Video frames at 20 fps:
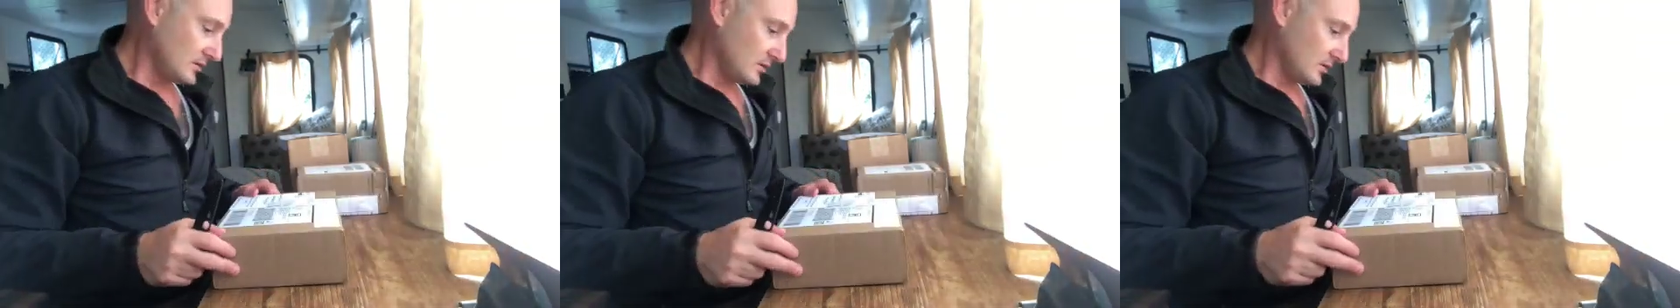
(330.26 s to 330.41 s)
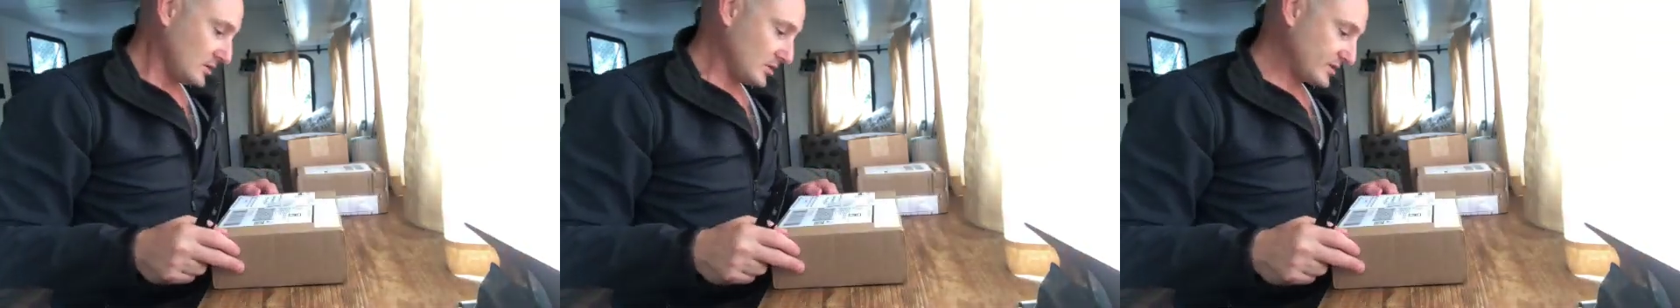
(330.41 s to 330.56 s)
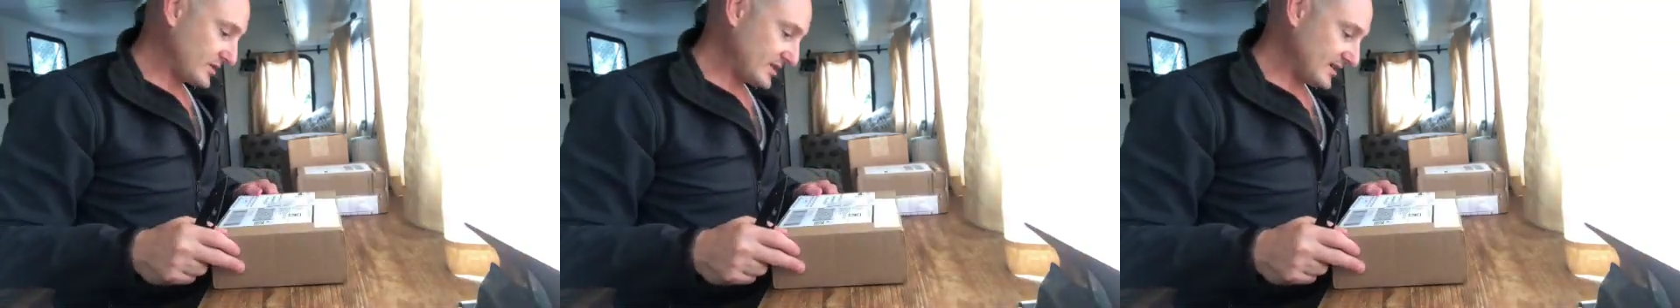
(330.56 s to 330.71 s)

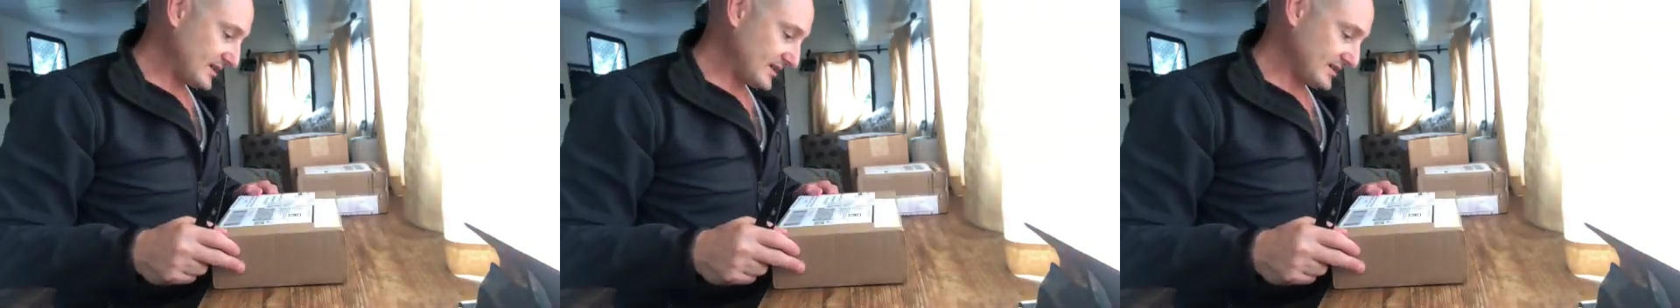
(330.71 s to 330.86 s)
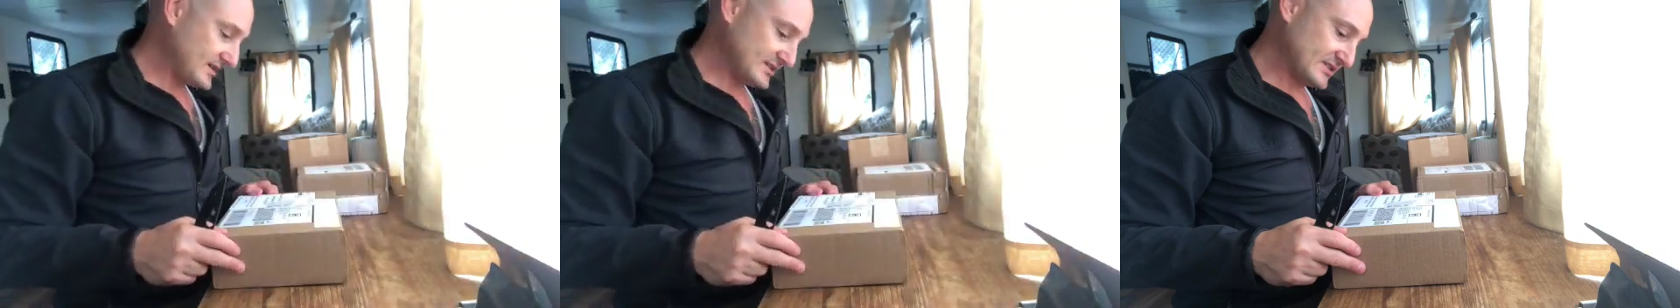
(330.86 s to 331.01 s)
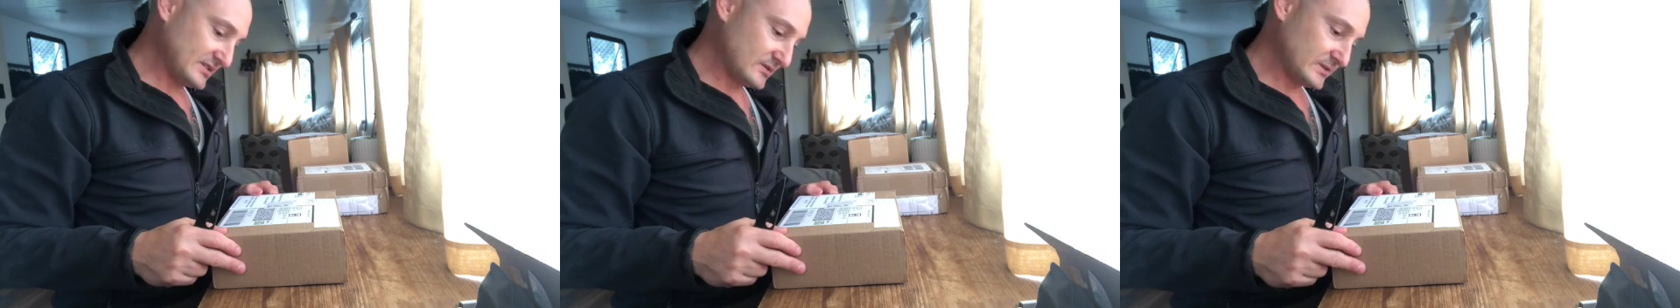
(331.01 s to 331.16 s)

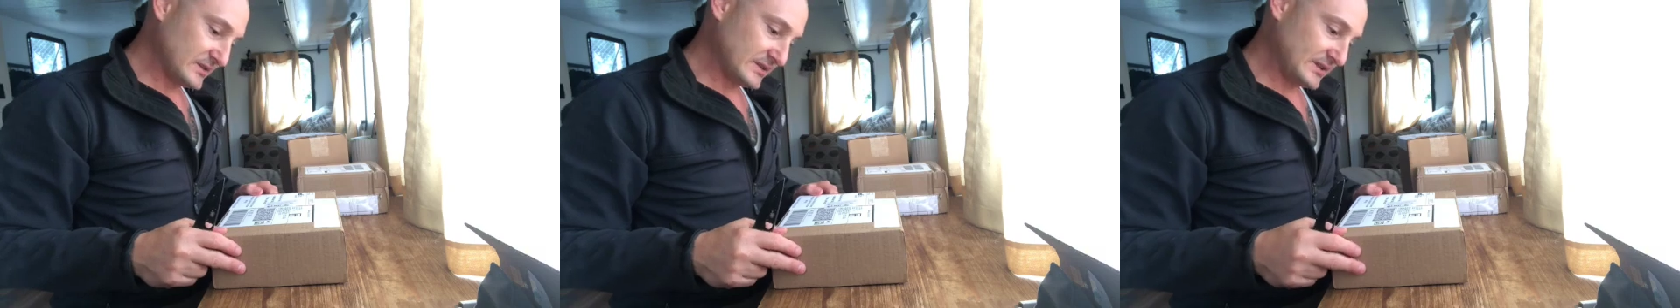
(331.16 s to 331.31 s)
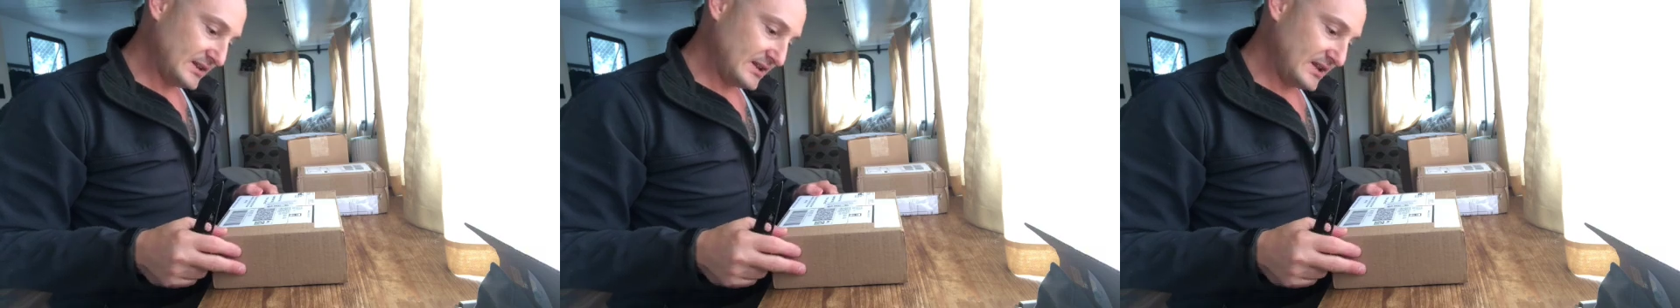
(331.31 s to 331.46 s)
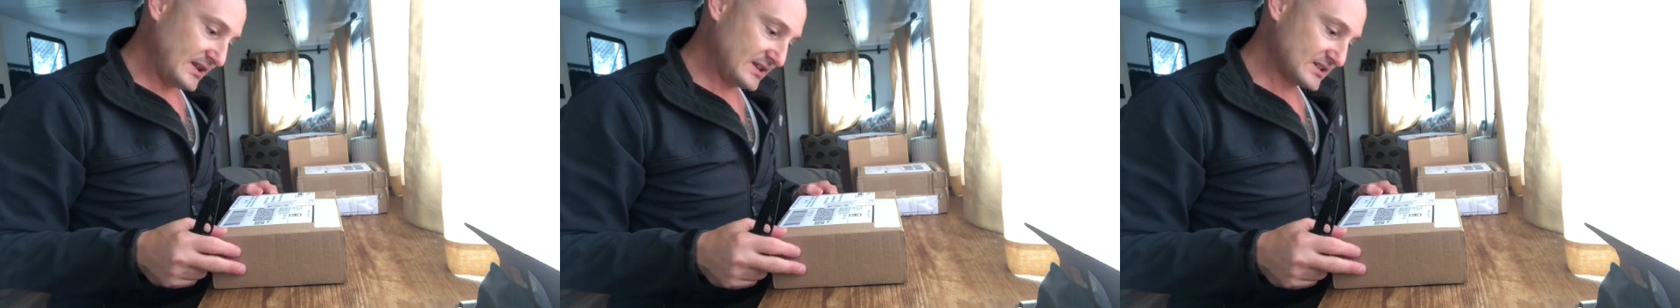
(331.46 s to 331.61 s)
Okay, so the
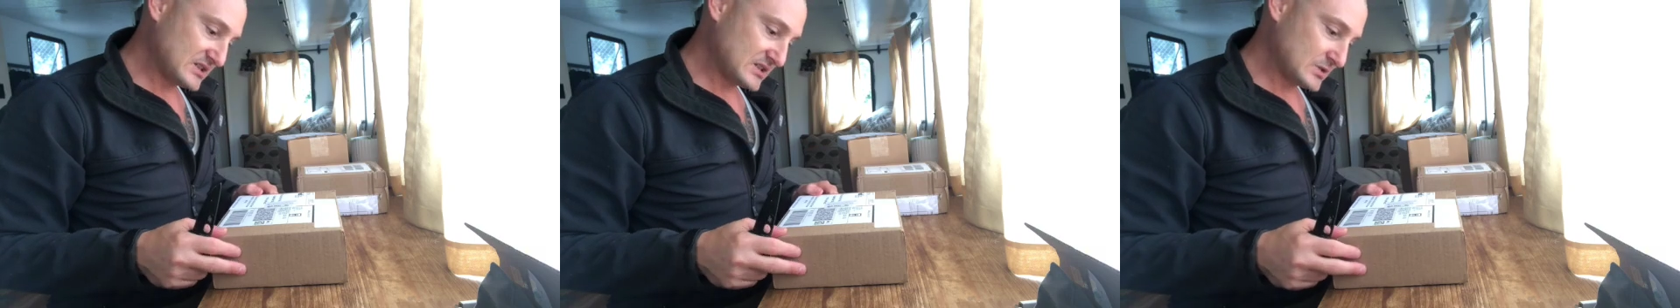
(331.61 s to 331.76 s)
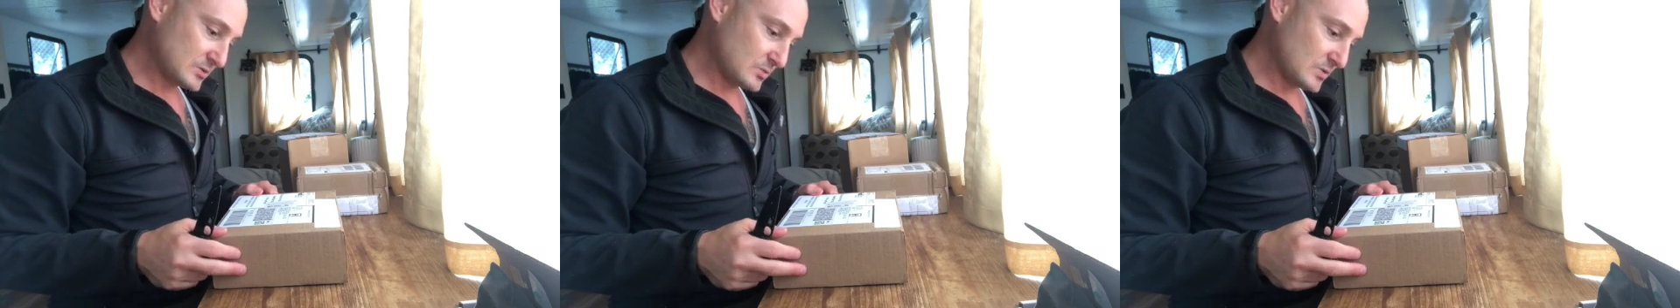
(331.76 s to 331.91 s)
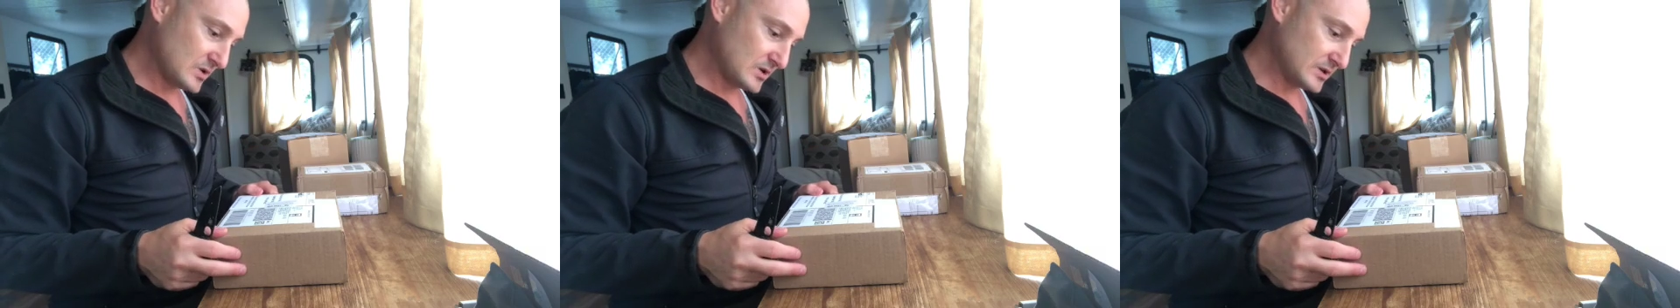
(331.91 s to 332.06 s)
next
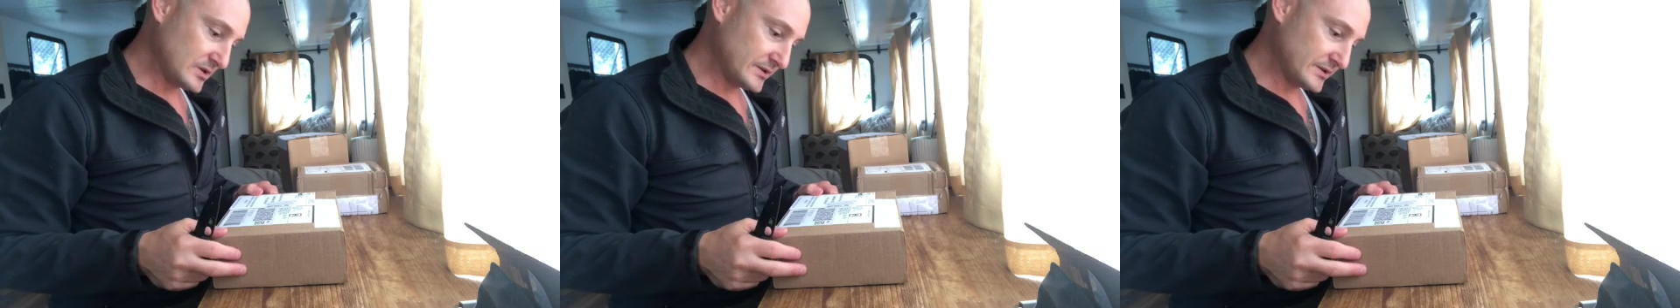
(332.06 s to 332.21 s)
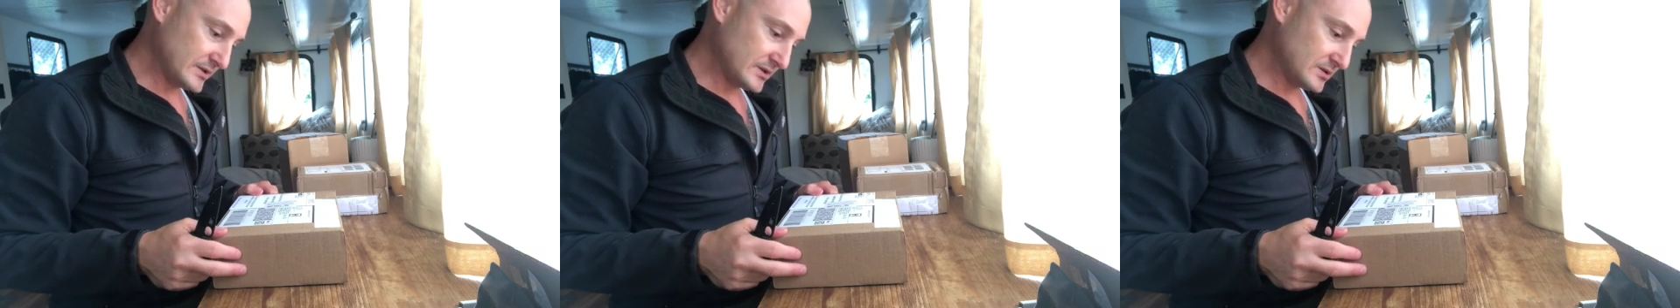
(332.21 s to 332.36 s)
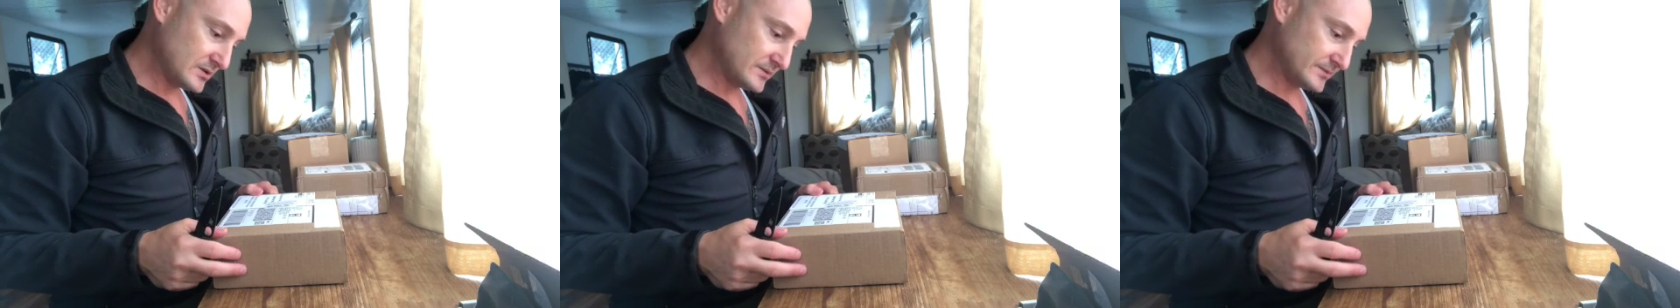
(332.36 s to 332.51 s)
one.